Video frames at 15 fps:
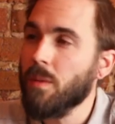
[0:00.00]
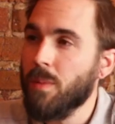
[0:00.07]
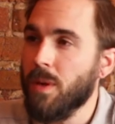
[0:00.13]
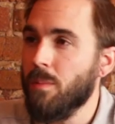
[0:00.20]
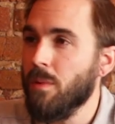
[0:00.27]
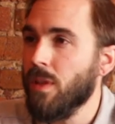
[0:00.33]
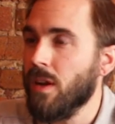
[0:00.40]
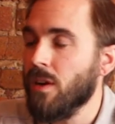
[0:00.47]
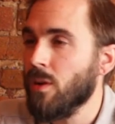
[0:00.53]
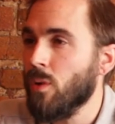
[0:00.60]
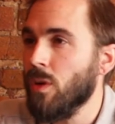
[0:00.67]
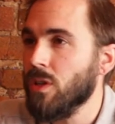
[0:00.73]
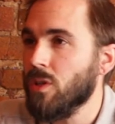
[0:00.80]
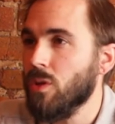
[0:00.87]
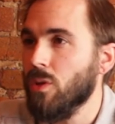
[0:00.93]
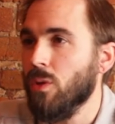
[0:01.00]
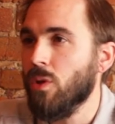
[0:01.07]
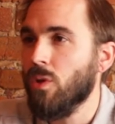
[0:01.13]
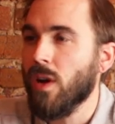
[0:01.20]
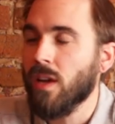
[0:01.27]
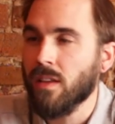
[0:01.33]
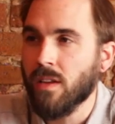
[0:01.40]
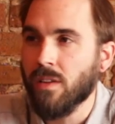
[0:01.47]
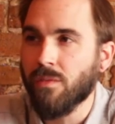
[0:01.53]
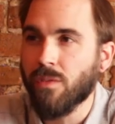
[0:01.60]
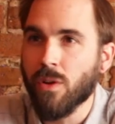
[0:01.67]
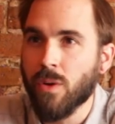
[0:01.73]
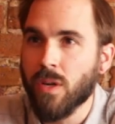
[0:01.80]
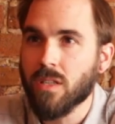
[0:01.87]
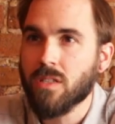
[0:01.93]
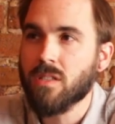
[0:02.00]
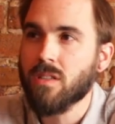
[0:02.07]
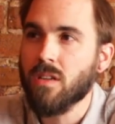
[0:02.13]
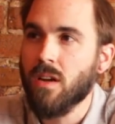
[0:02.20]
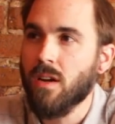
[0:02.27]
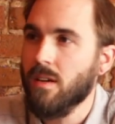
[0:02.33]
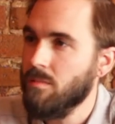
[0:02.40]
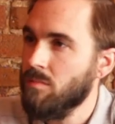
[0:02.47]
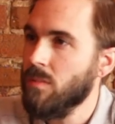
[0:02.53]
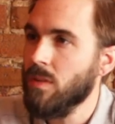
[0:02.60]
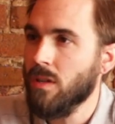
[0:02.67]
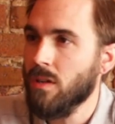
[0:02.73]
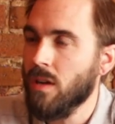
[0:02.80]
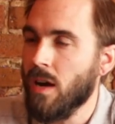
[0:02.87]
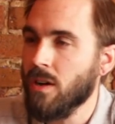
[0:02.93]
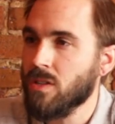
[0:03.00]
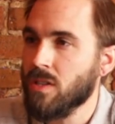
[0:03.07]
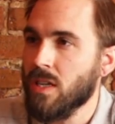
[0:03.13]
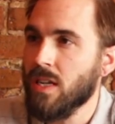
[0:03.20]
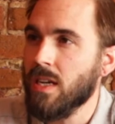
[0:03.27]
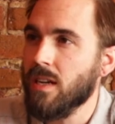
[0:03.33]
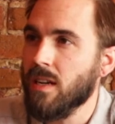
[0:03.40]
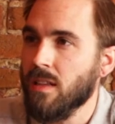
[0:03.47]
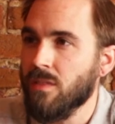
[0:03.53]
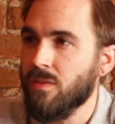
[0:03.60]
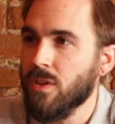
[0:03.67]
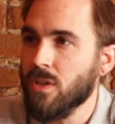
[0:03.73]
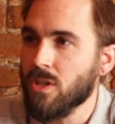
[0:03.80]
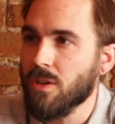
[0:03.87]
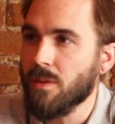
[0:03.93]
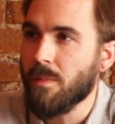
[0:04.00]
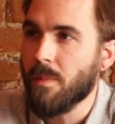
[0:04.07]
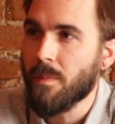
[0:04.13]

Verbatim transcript: people that are going to greatly influence our city in the future.